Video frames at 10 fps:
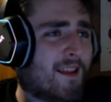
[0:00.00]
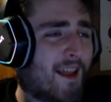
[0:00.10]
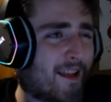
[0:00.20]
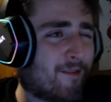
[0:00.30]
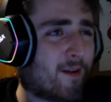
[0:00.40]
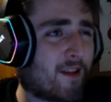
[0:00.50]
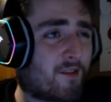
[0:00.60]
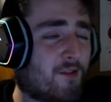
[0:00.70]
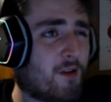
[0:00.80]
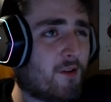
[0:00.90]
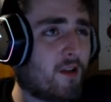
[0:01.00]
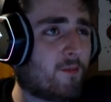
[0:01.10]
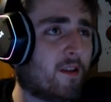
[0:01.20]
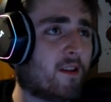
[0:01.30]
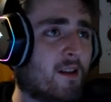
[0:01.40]
like by Studio
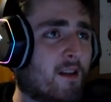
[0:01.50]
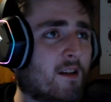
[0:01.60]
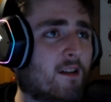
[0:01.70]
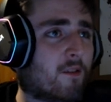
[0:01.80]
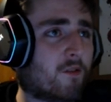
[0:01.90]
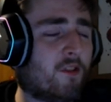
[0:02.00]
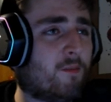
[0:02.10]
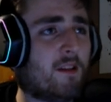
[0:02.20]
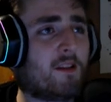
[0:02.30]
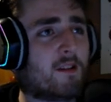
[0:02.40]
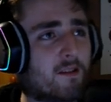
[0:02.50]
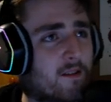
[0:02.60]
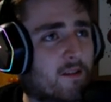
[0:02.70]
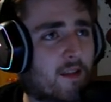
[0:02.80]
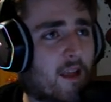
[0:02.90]
Ghibli. Or Ghibli.
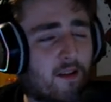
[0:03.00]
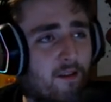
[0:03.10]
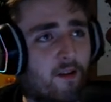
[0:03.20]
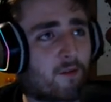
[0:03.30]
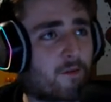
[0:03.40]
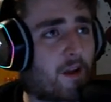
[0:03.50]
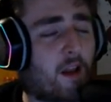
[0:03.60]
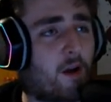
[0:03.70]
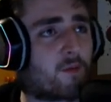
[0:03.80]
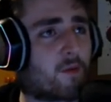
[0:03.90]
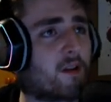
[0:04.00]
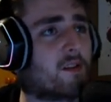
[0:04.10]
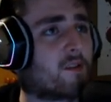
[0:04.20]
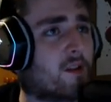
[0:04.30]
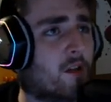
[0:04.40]
I, can't, I always forget how it's pronounced.